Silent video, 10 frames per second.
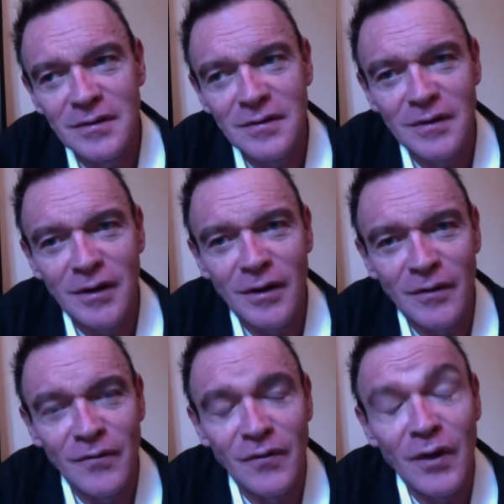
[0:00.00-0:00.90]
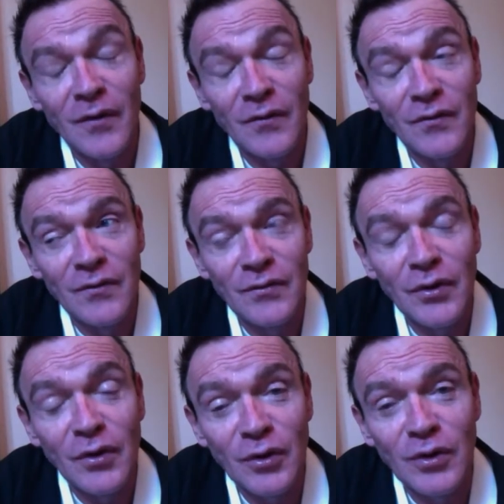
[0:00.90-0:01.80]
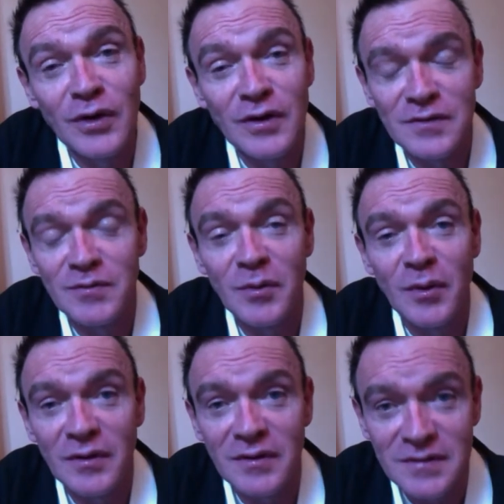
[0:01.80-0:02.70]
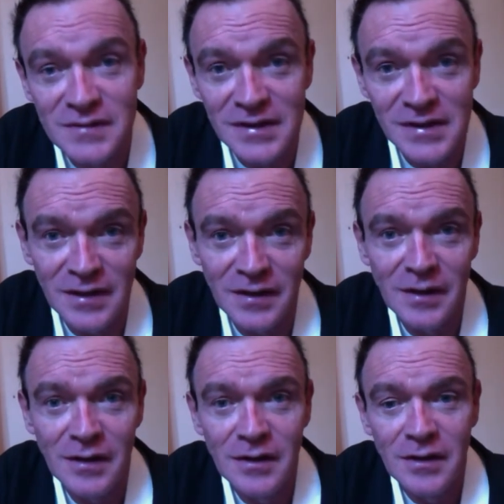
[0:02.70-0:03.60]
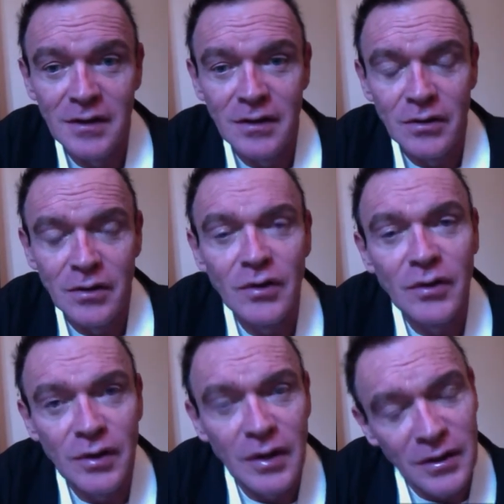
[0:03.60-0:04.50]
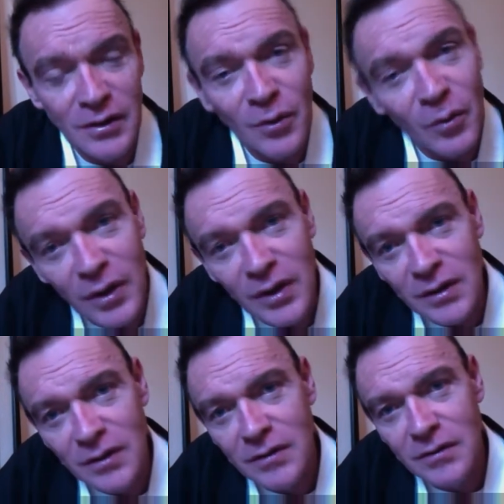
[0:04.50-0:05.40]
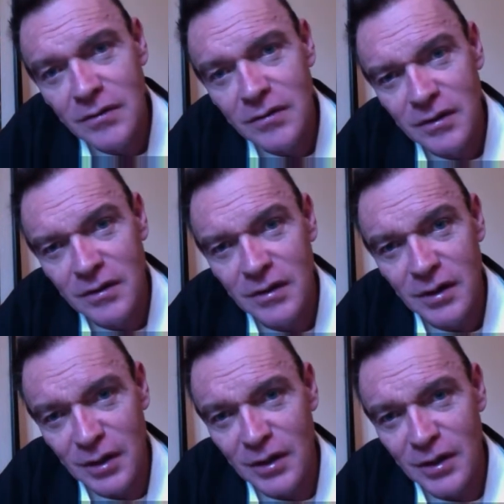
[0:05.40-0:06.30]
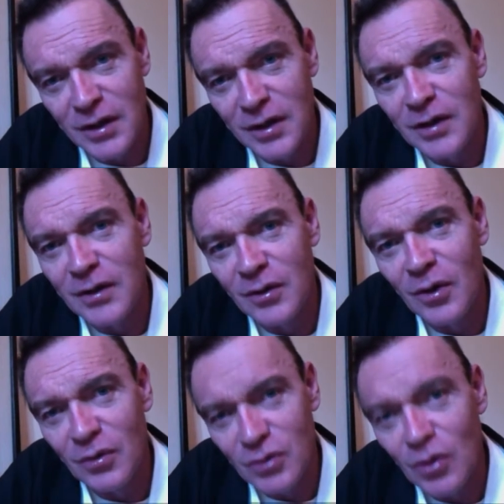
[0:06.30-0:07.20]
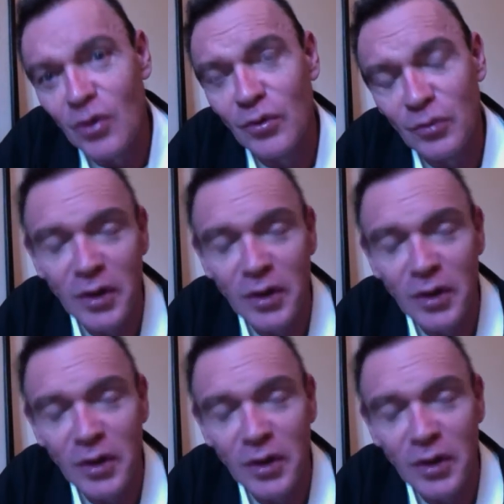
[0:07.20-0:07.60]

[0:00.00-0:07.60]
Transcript: of the goodness we want to see in the world, in a torn world.